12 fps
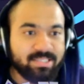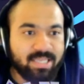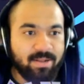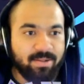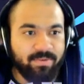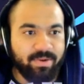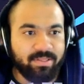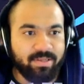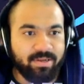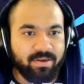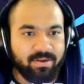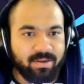that Stoutland right
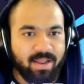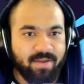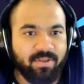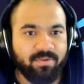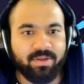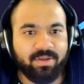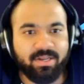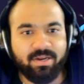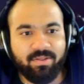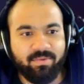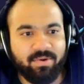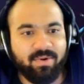there. I feel like we're gonna get
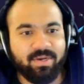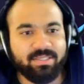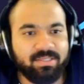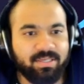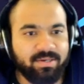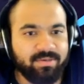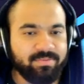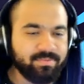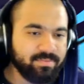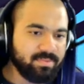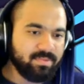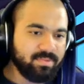another request in here.
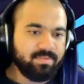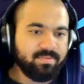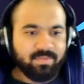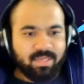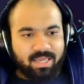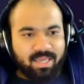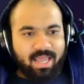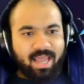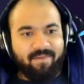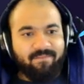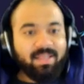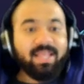
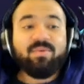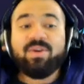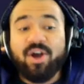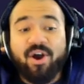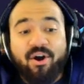I feel like we